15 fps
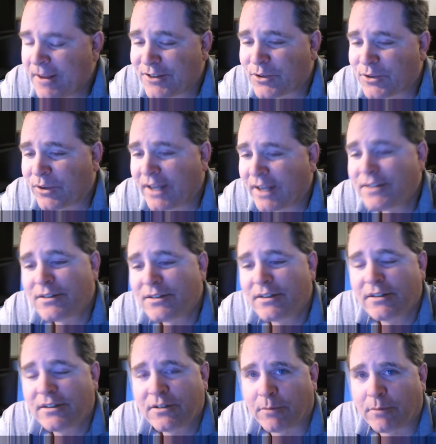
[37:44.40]
So that's
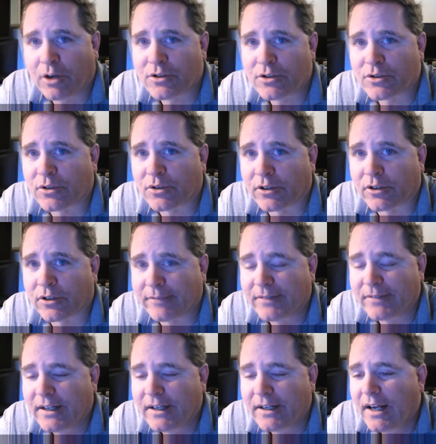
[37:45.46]
the Tamar story.
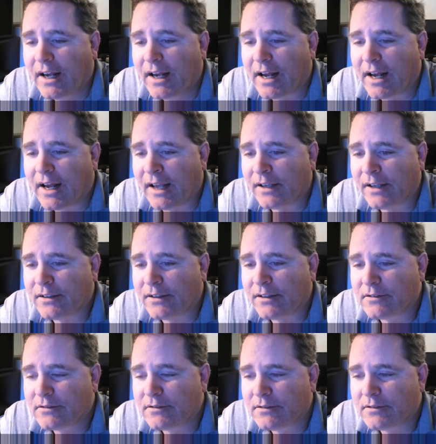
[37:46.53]
And
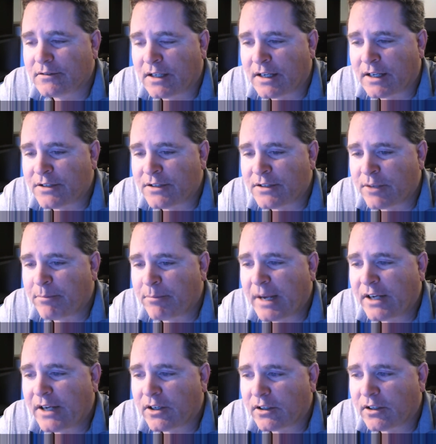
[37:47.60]
uh, Jim
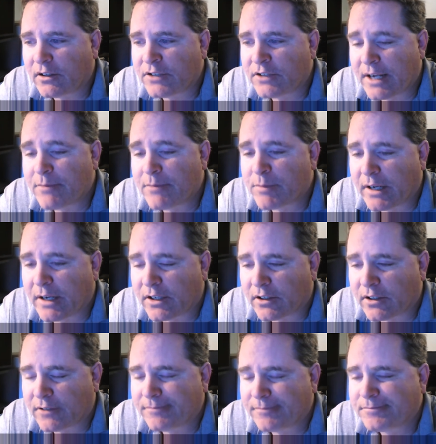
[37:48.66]
Baker, James
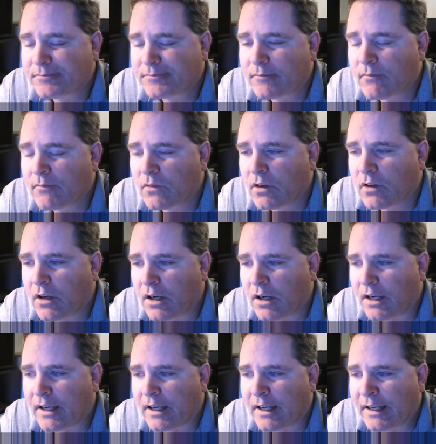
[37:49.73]
Baker,
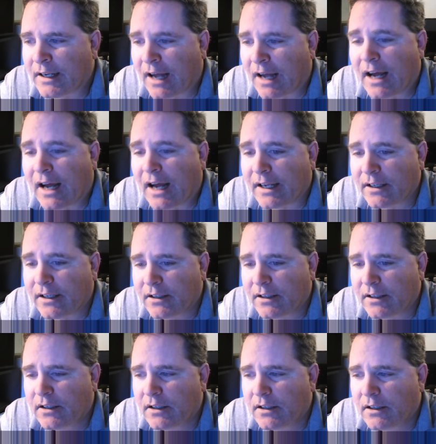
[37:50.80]
uh, and I
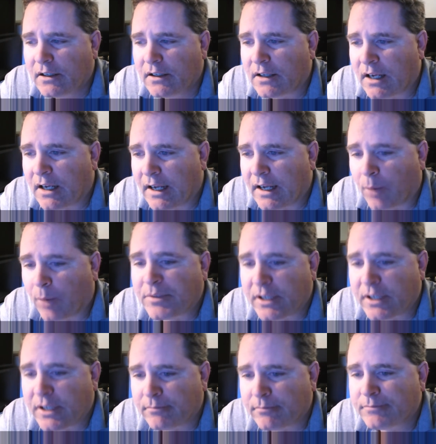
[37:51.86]
uh, helped
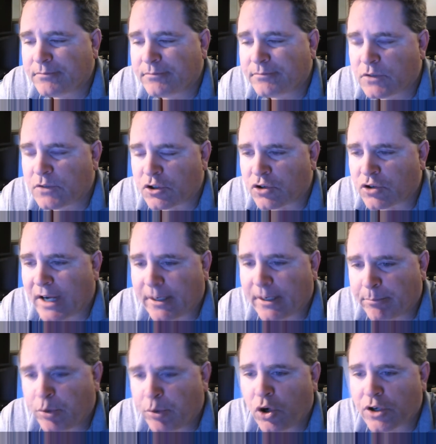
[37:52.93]
him to try
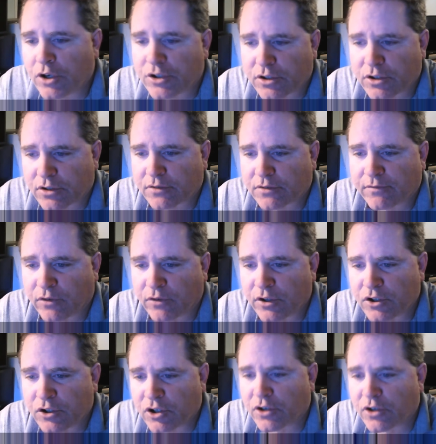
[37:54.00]
to push for
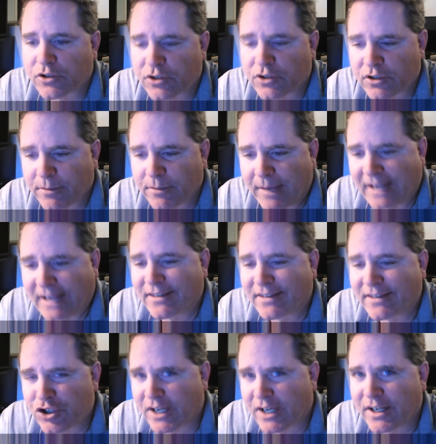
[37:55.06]
the church to make
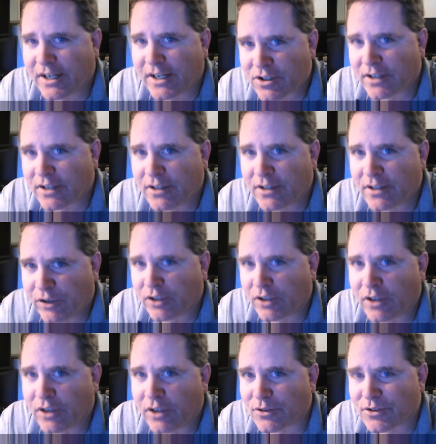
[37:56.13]
the change in the
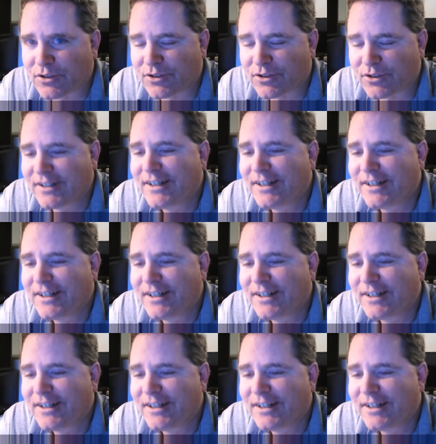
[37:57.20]
footnotes.